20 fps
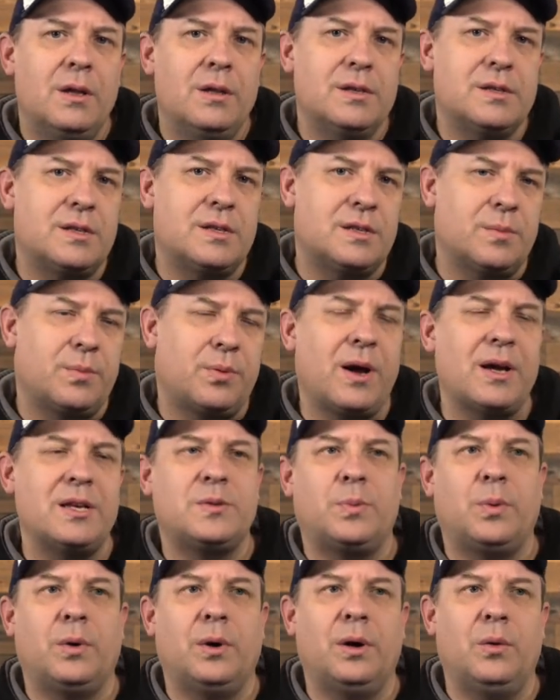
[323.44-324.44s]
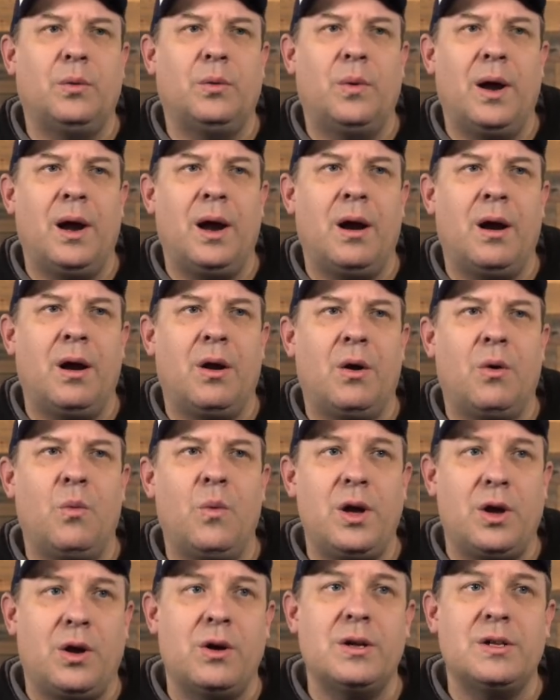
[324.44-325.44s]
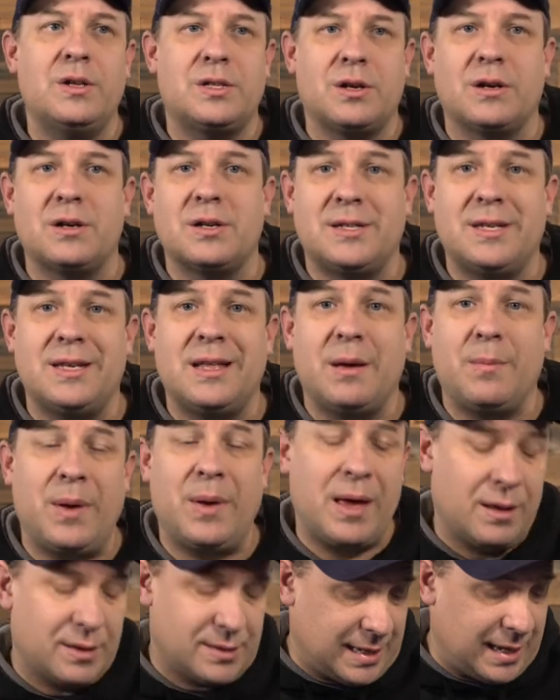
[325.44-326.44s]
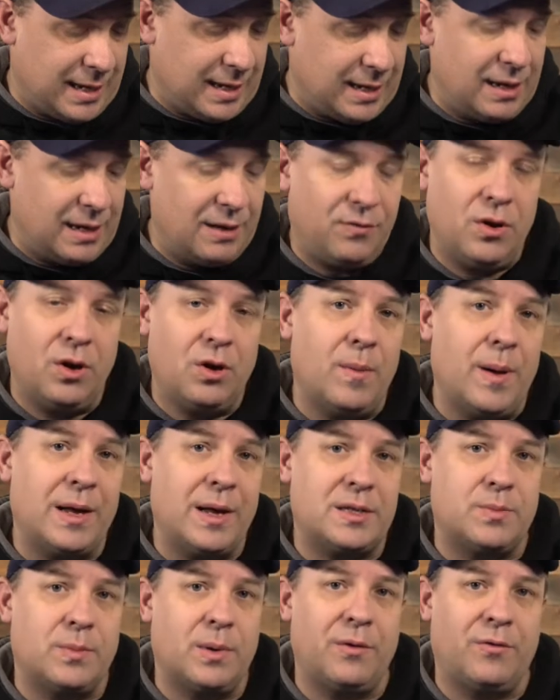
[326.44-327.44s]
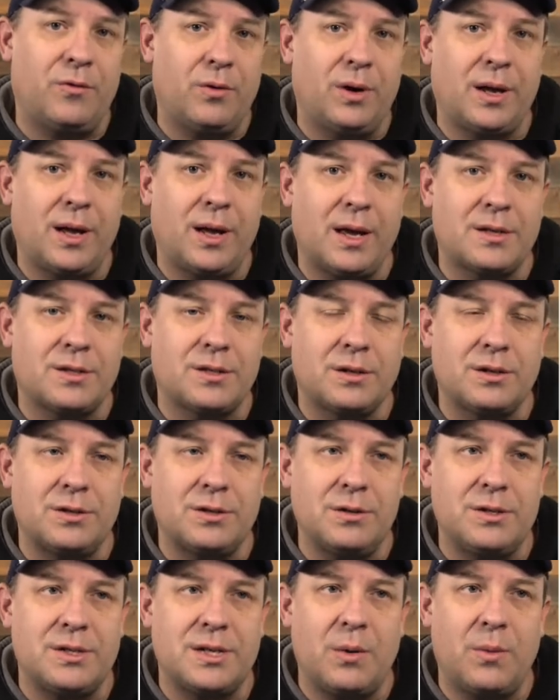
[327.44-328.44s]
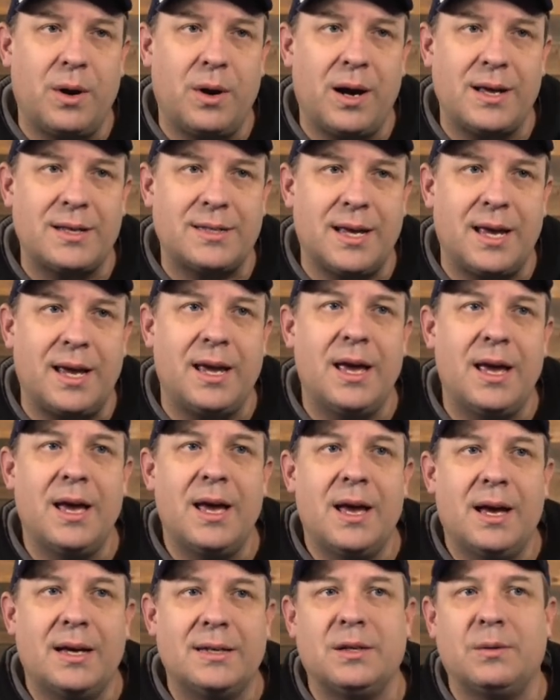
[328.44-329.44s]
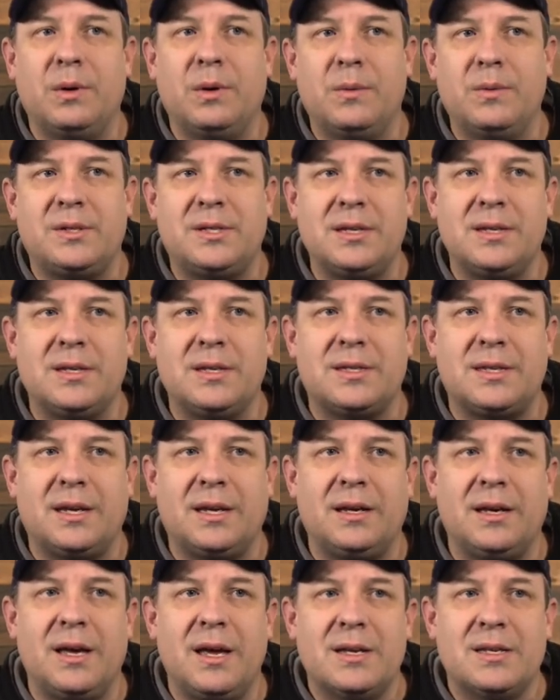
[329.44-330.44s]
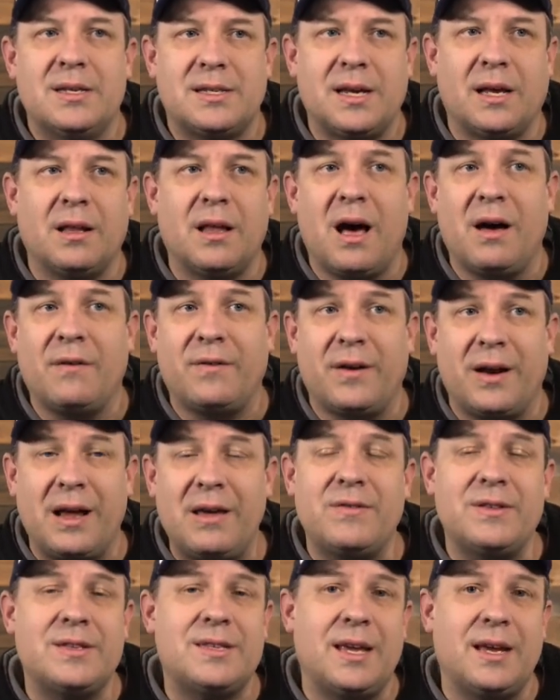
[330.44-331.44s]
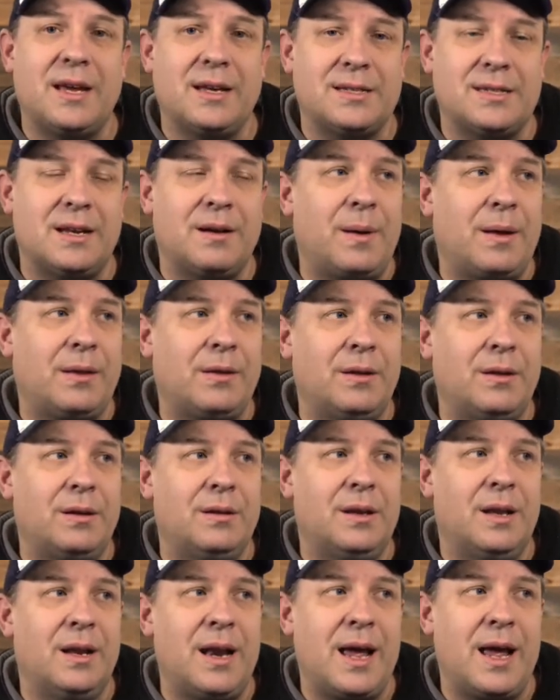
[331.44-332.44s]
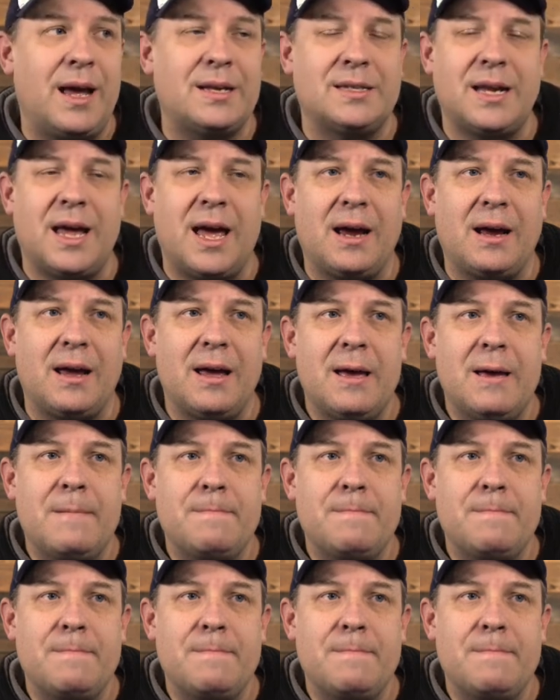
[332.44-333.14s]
This is a price point where we could start to see that bounce. And if you go back to my forecast on Tuesday, what did I say? I said we would see this thing sell off. And I even think I said about the NASDAQ